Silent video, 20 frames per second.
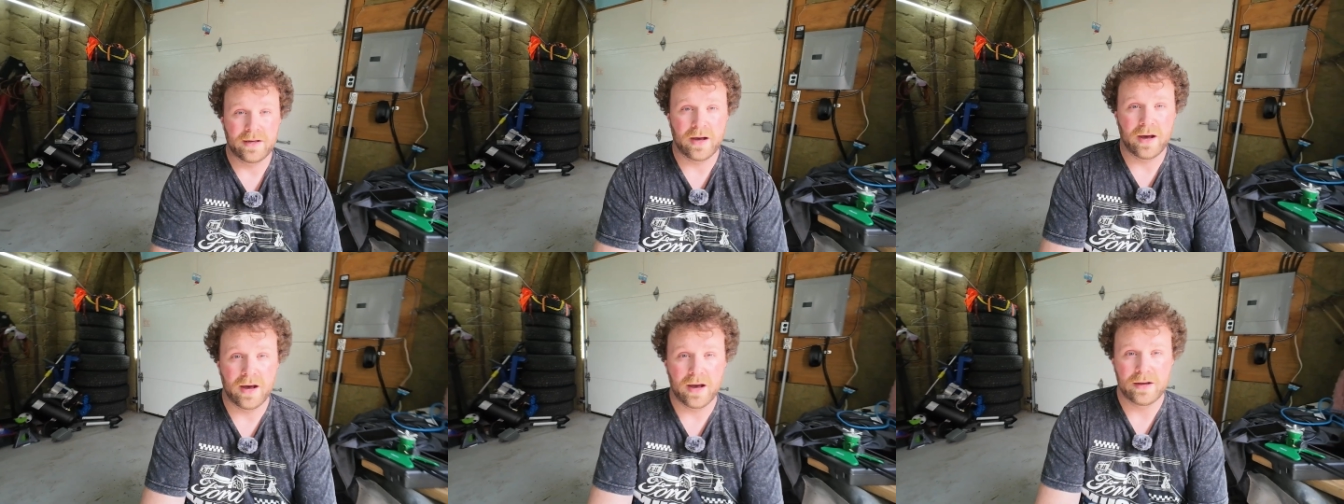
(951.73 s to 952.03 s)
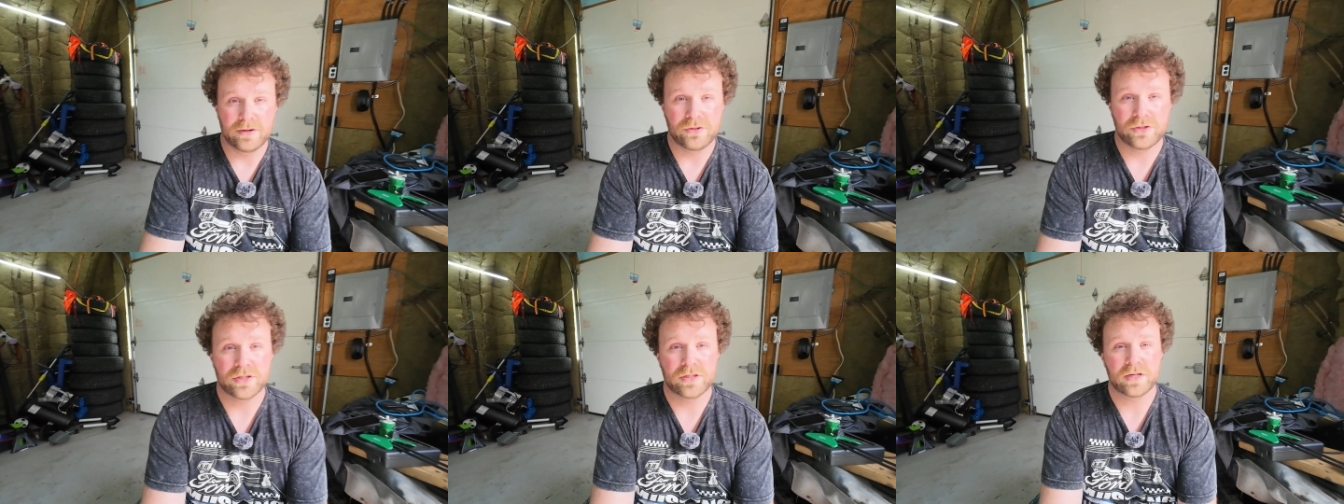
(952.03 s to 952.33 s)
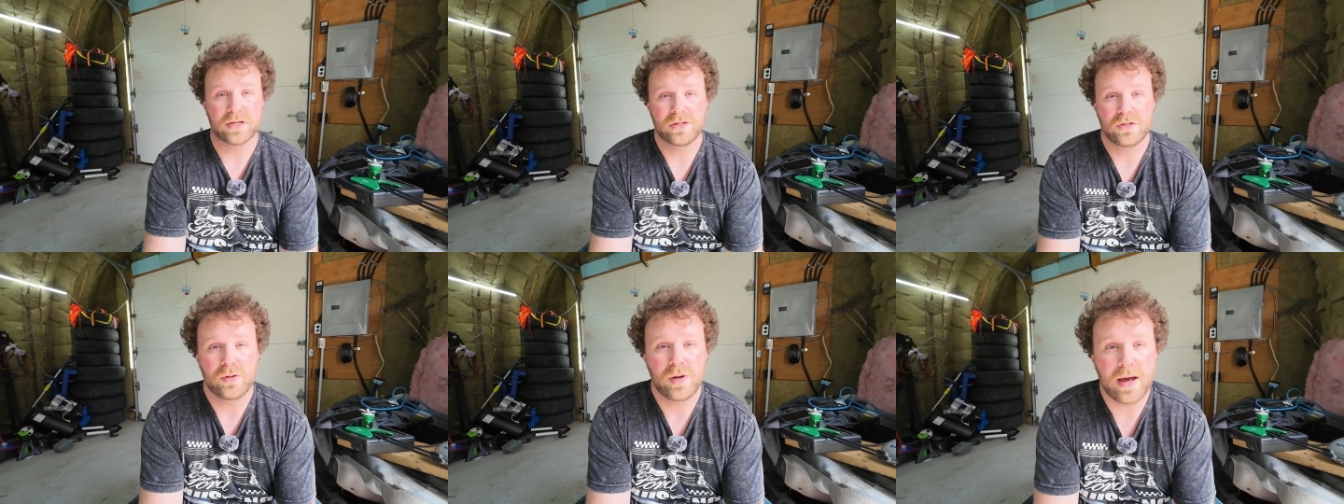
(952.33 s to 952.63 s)
Uh,
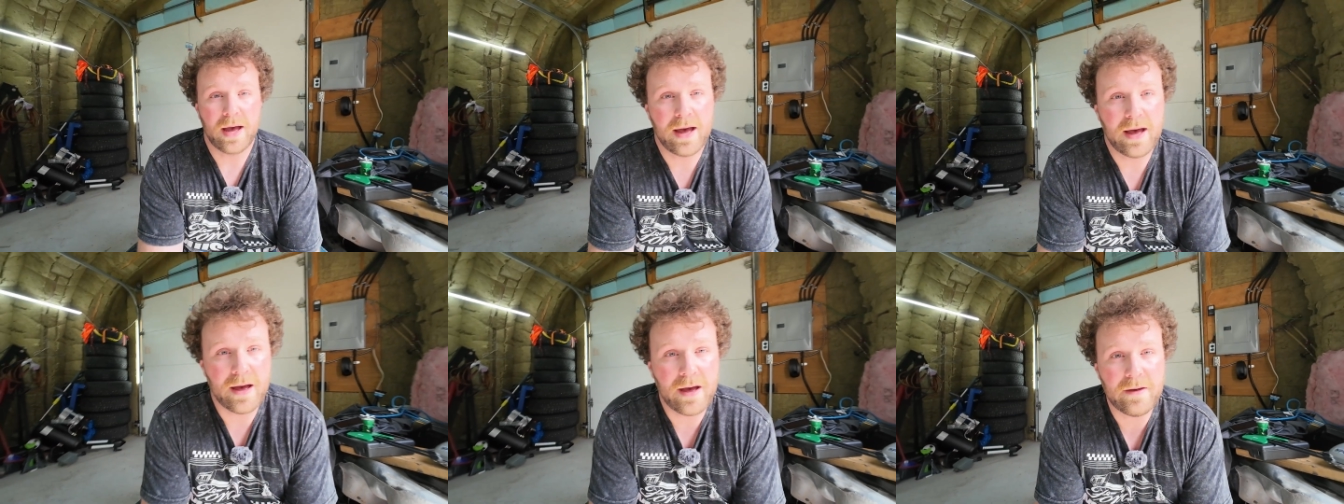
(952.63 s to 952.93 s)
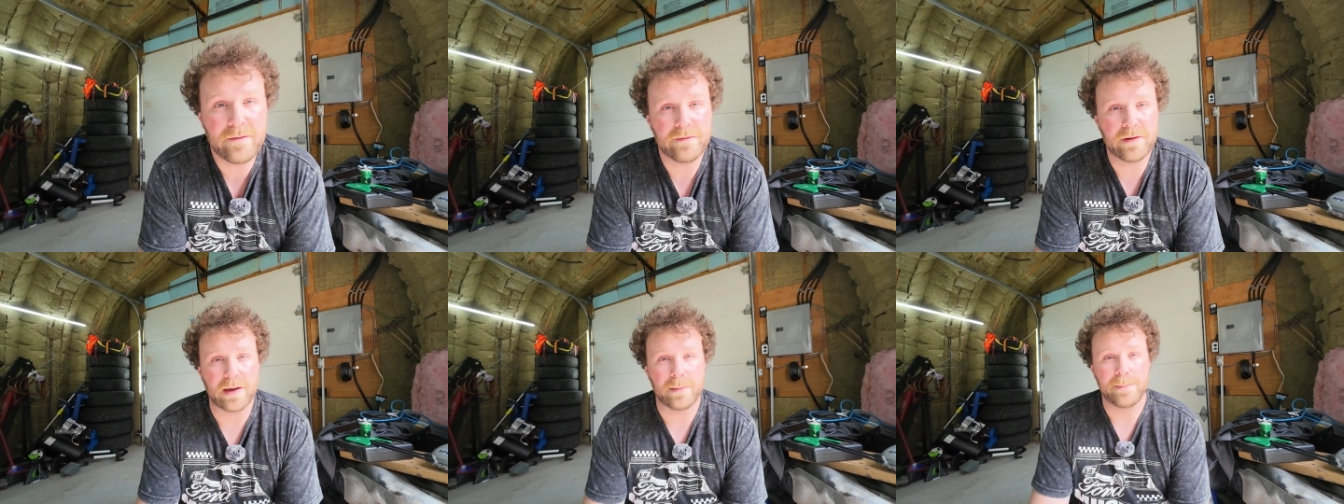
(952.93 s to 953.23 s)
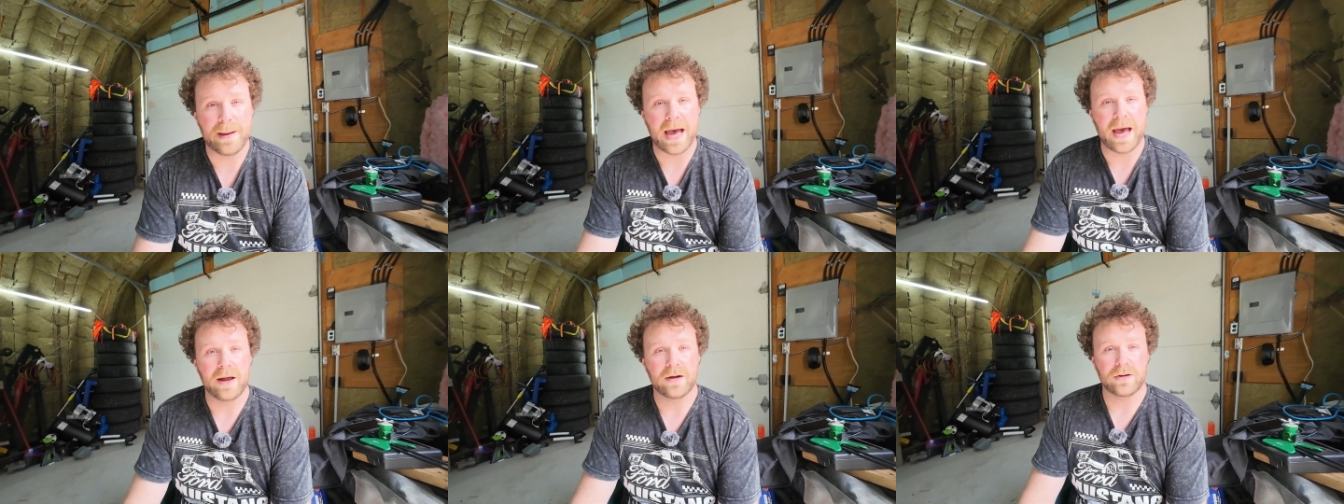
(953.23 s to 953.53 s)
just because you have a
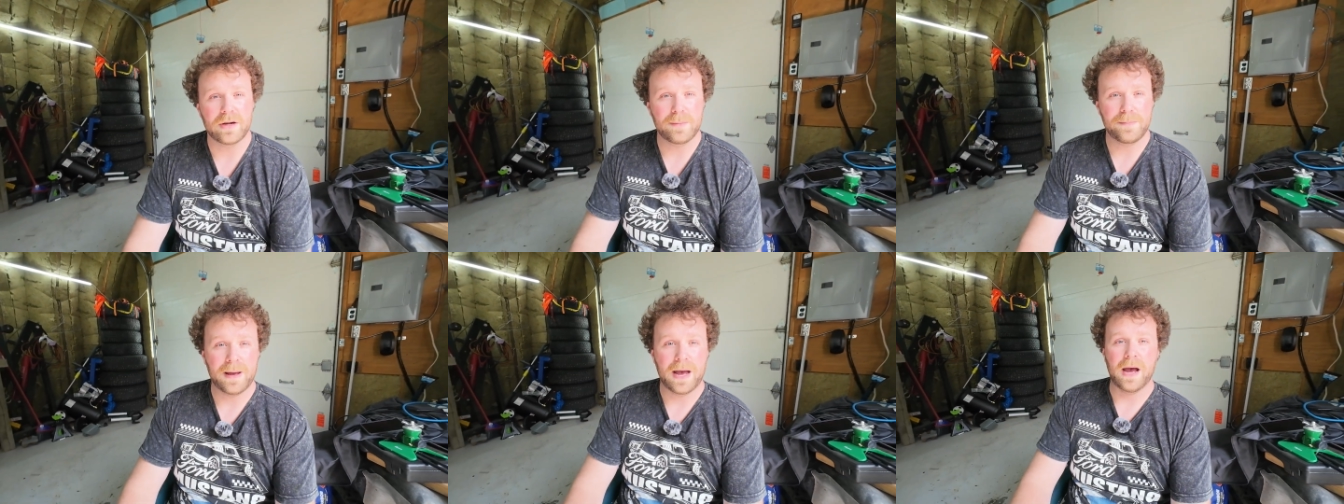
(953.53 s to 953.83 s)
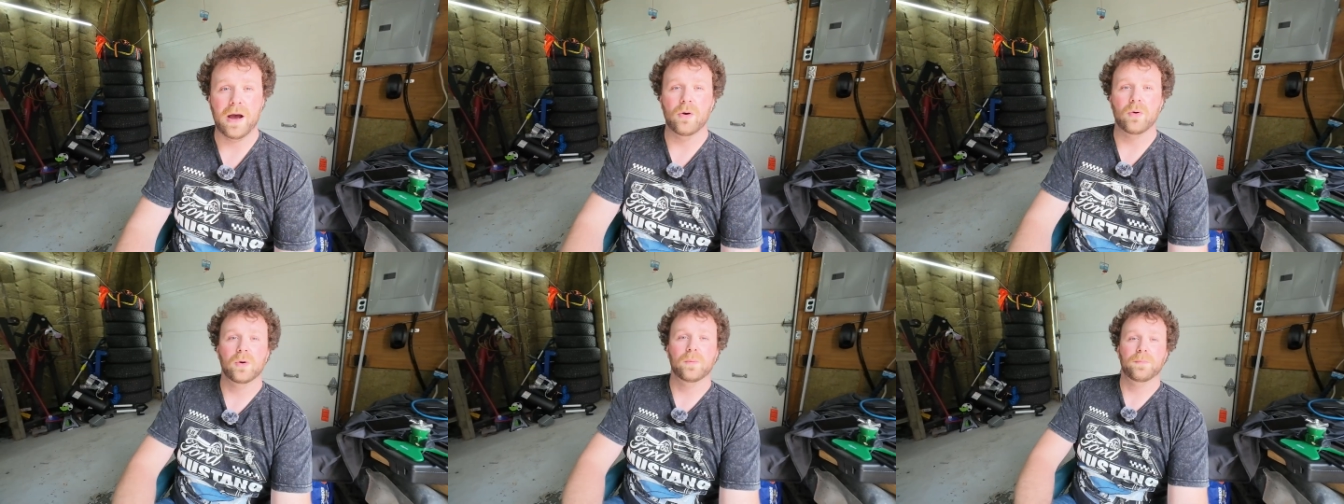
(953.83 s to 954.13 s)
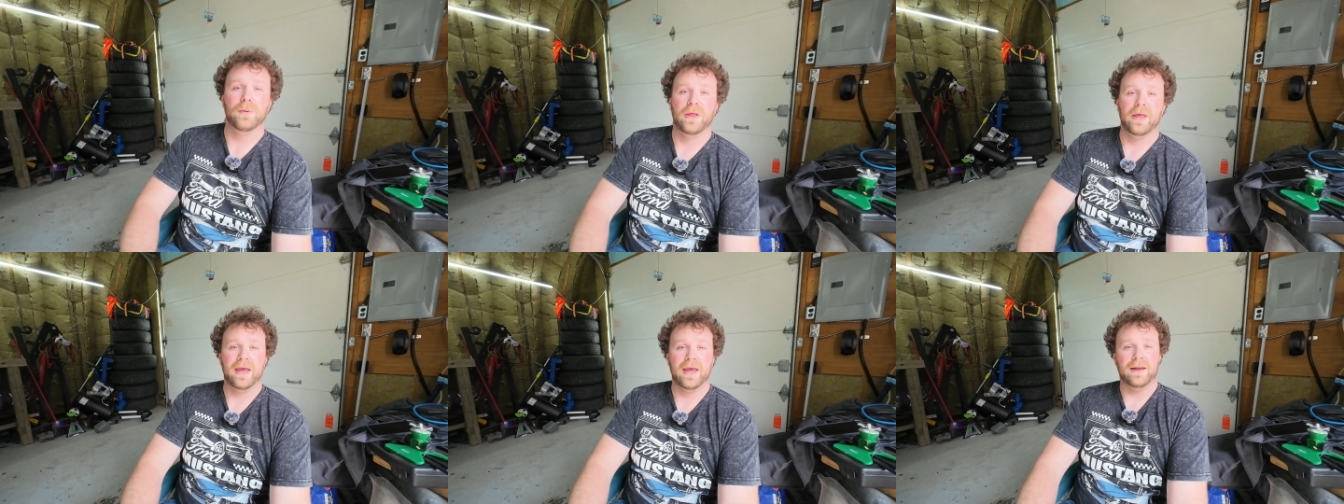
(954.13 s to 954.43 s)
battery power
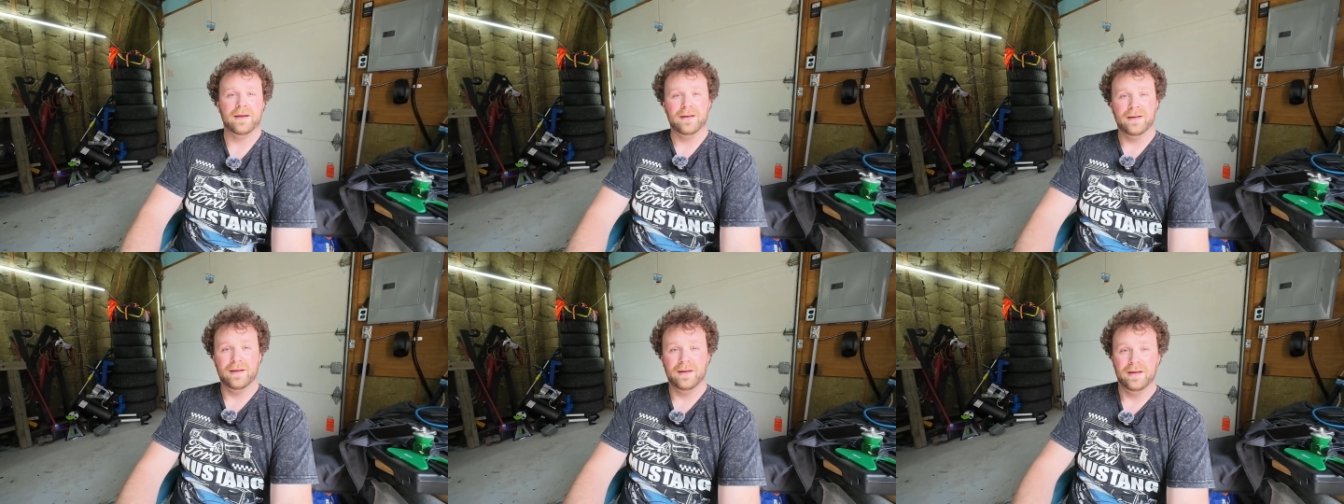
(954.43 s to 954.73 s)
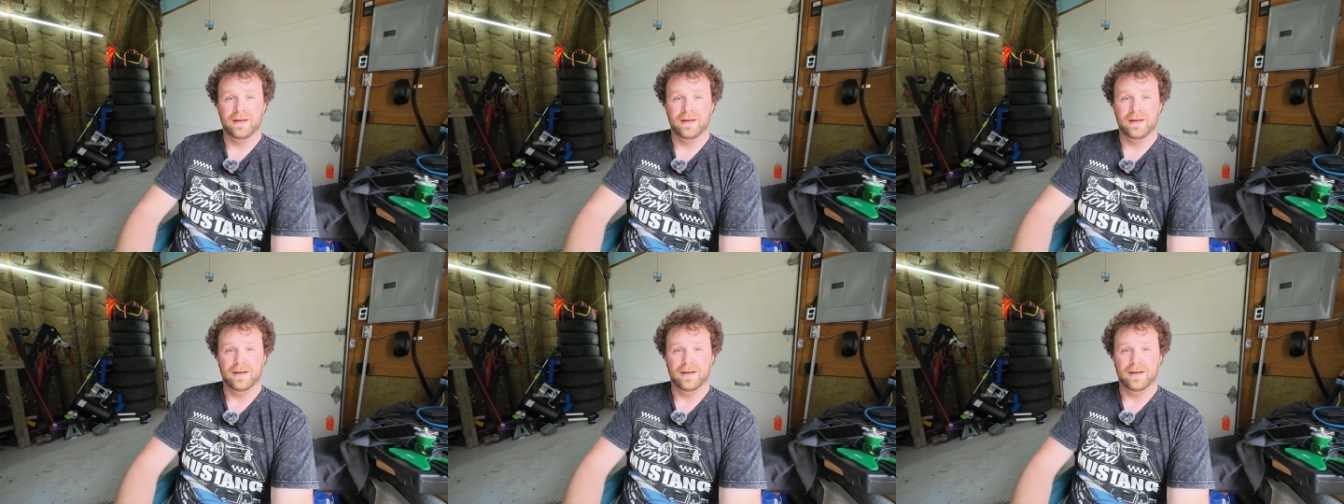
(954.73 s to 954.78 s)
plant